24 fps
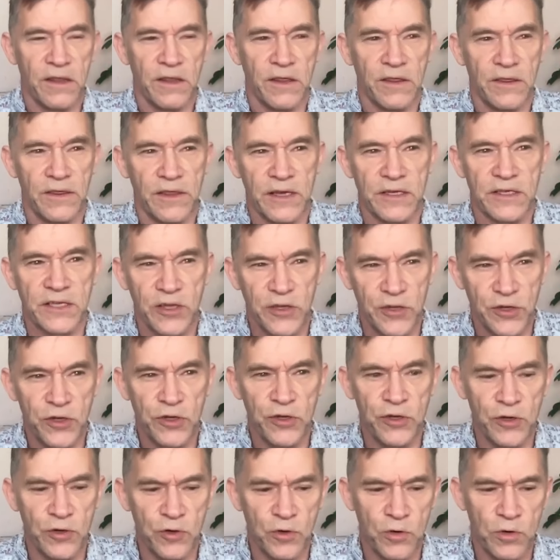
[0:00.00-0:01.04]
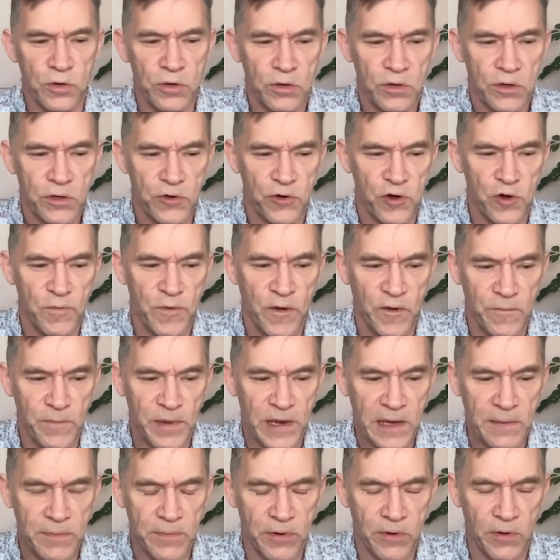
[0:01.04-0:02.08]
there's a new group of
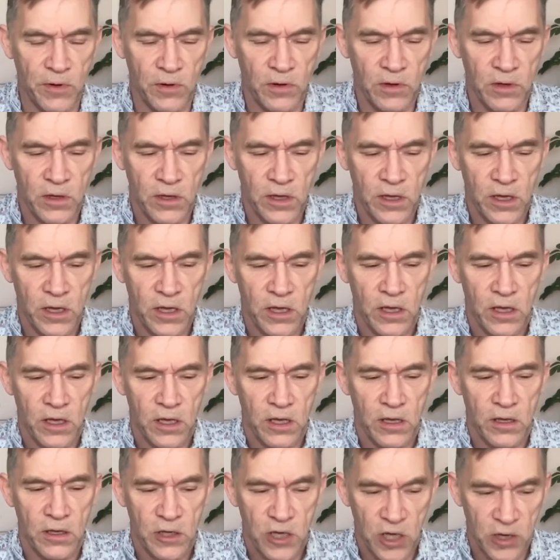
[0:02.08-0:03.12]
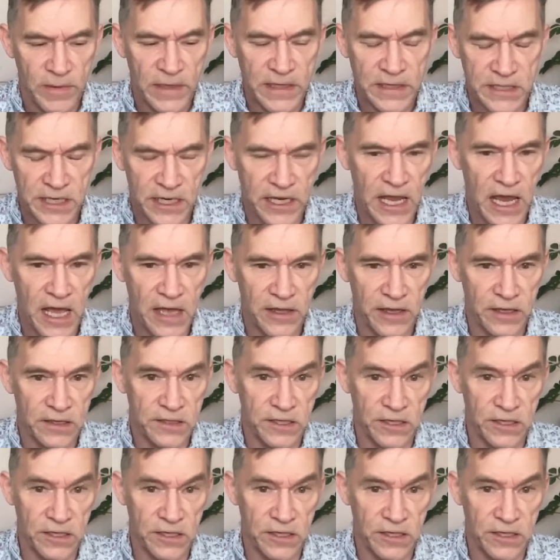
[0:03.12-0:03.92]
people coming together to